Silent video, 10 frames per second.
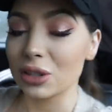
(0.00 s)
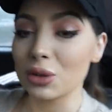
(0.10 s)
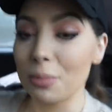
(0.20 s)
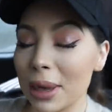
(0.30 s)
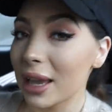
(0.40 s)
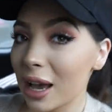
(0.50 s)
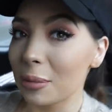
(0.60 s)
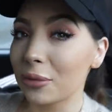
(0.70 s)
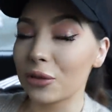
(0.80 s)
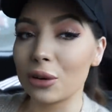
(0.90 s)
to pick
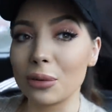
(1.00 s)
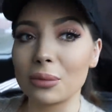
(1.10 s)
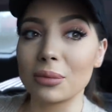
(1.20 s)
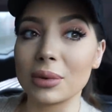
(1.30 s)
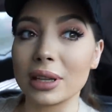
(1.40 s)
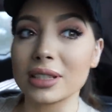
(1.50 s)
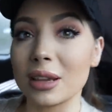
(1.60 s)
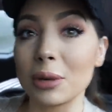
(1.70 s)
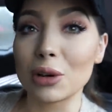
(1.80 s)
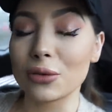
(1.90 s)
up from
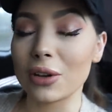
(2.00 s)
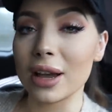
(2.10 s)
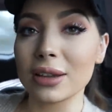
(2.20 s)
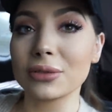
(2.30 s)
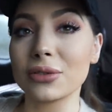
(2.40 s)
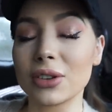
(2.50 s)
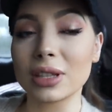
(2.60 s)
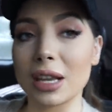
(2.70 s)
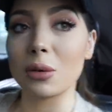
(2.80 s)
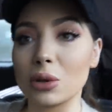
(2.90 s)
Terminal five
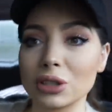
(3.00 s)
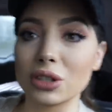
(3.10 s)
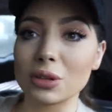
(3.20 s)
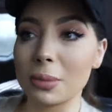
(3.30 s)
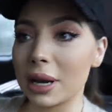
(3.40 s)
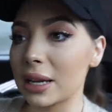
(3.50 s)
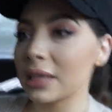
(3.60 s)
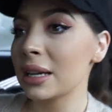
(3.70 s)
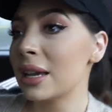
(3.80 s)
that I wanted to buy.